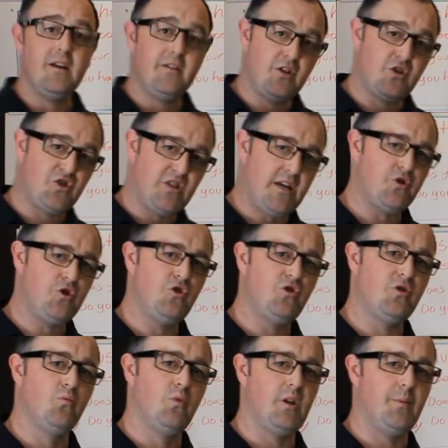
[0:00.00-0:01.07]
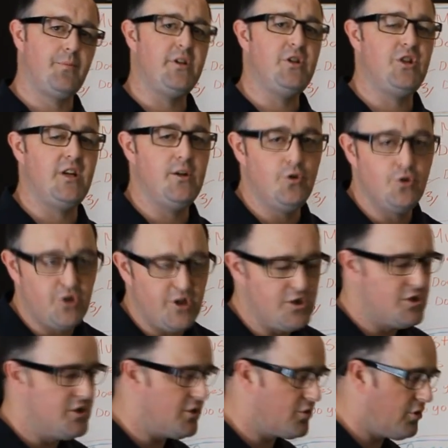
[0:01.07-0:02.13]
The search engine will appreciate you
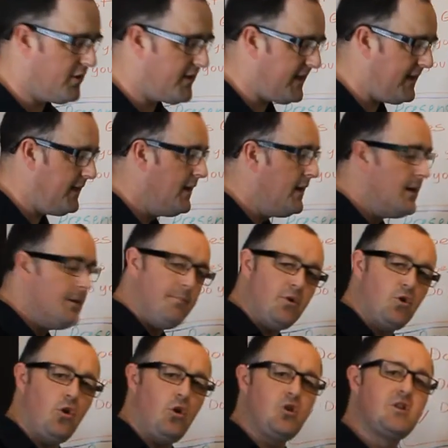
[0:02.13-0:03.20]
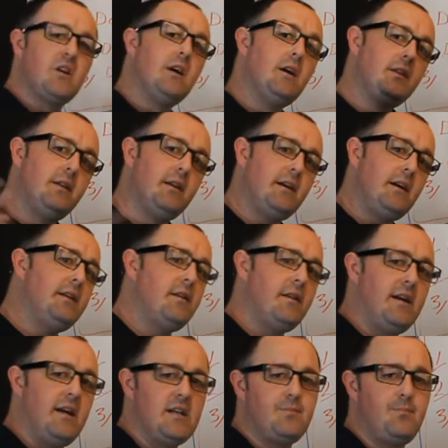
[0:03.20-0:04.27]
changing your content because the
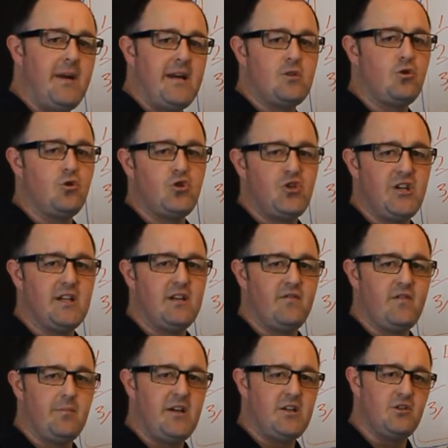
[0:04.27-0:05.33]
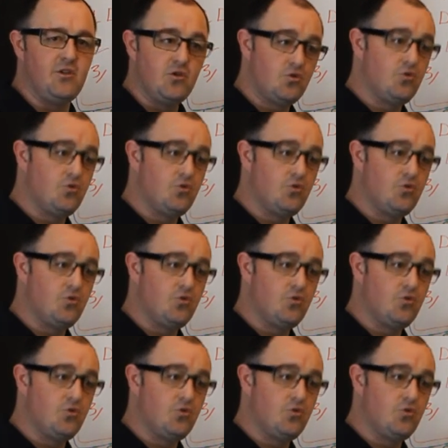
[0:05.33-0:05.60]
internet is based on sharing information.